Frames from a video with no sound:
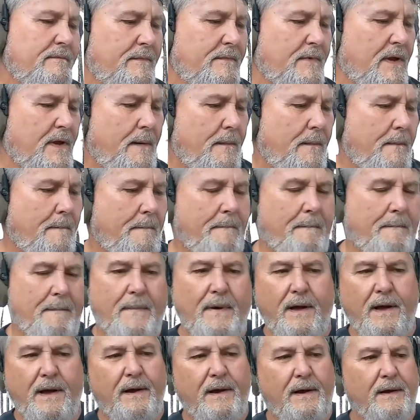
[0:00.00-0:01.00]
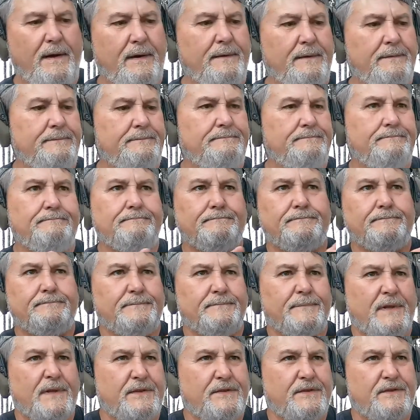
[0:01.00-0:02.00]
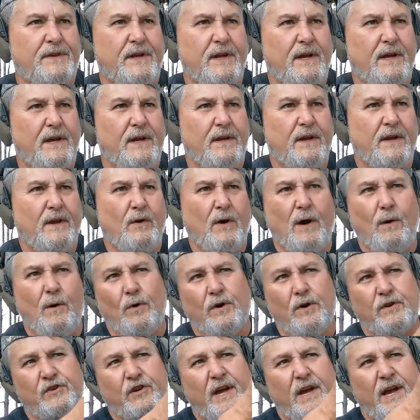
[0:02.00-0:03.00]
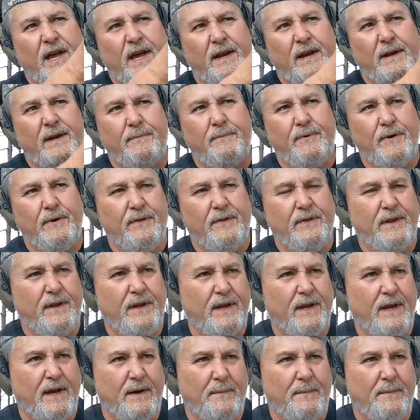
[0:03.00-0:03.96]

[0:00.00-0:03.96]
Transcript: Yeah. Let's go. I wish I hadn't have put the